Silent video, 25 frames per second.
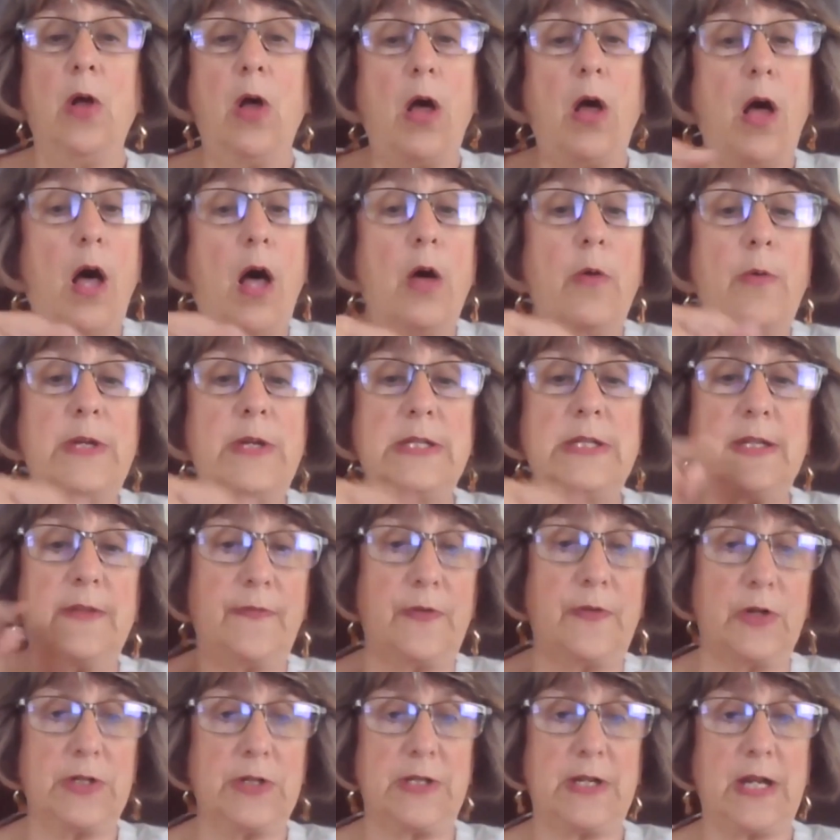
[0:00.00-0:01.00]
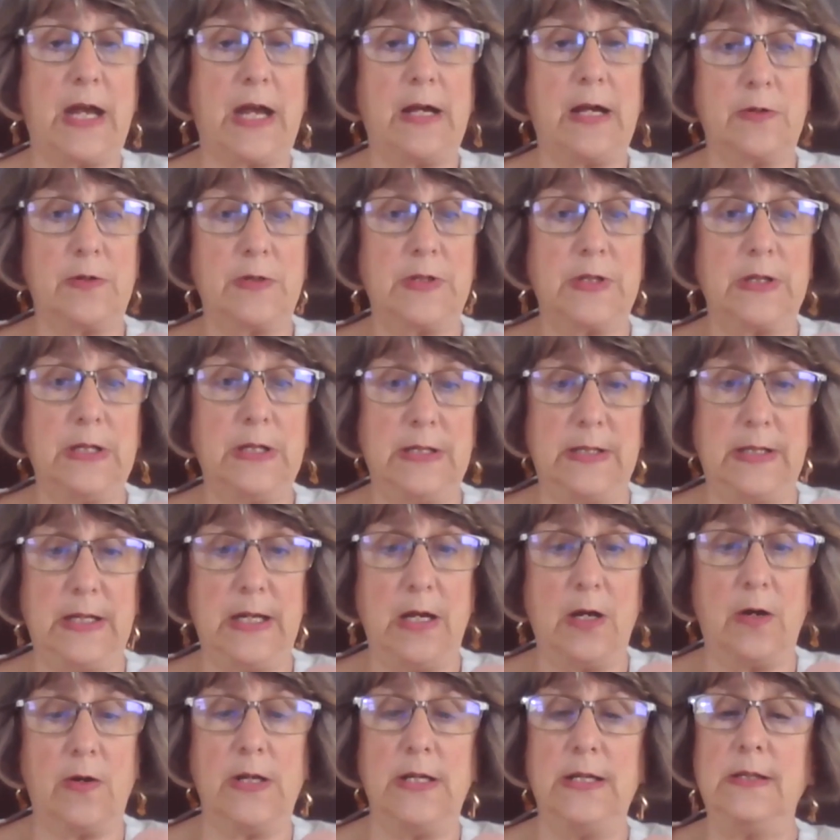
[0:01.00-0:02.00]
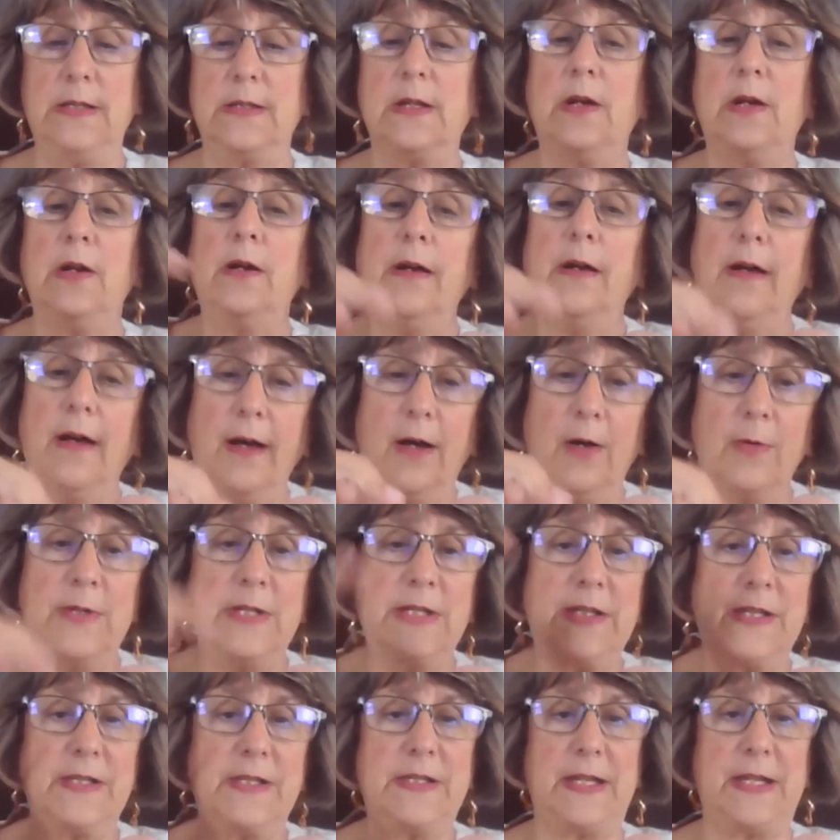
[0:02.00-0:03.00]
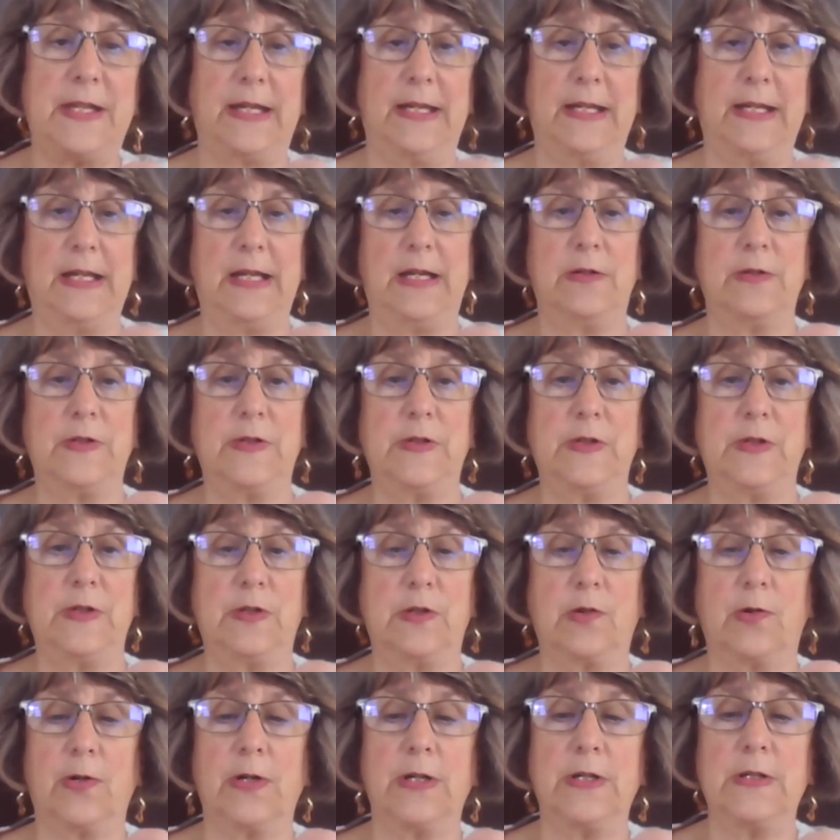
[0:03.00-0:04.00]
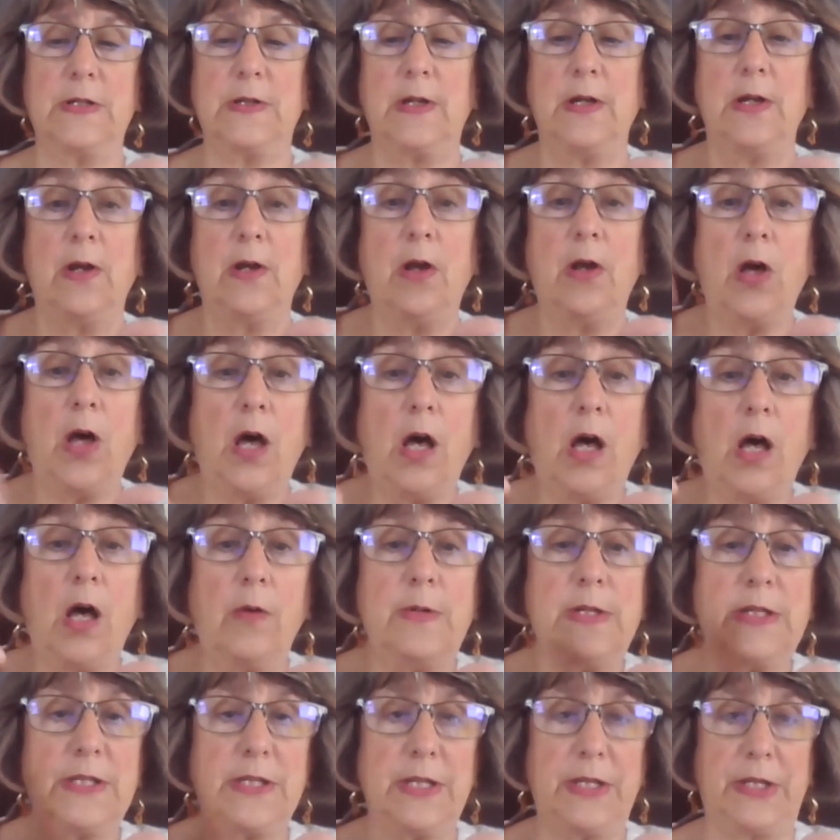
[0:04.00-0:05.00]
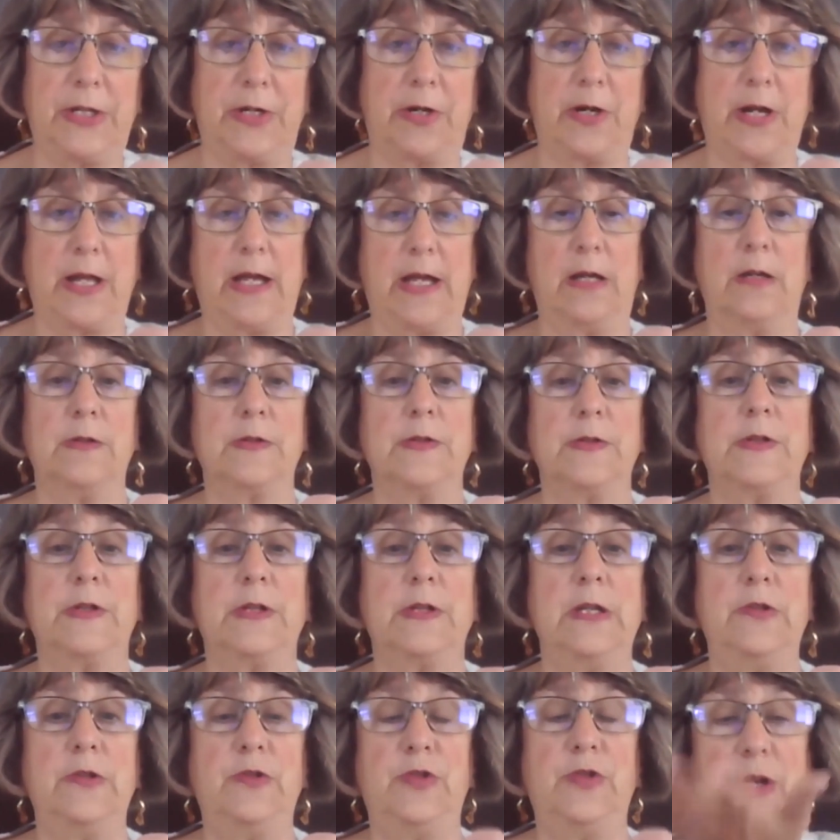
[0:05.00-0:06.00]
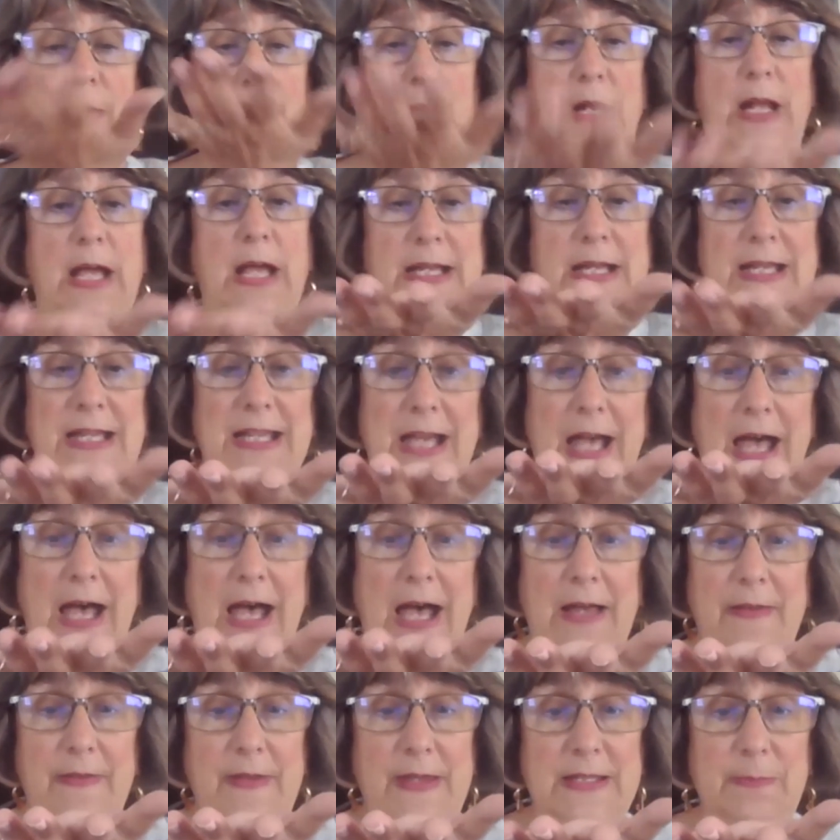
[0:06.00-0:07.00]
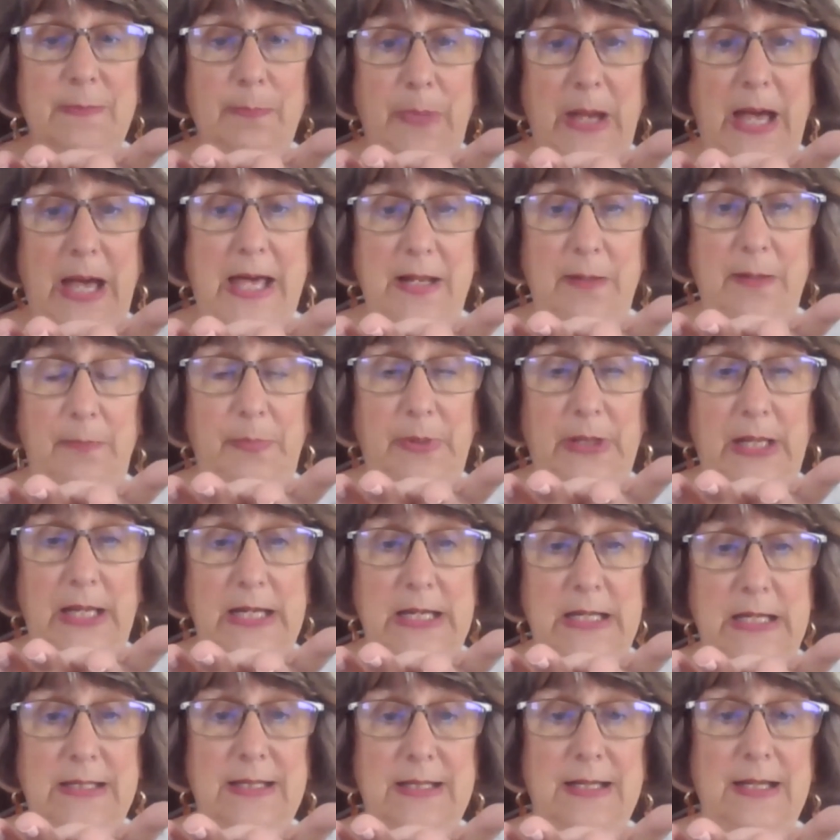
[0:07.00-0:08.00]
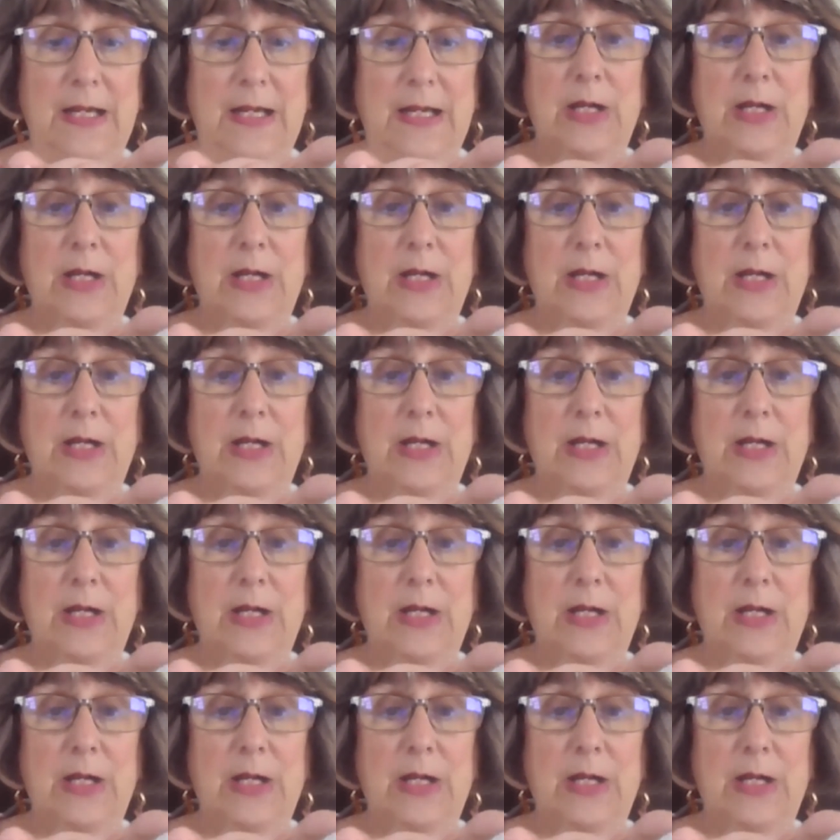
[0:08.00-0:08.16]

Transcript: Always the first house is Aries. Always the second house is Taurus. Always the third house is Gemini on this bottom plate.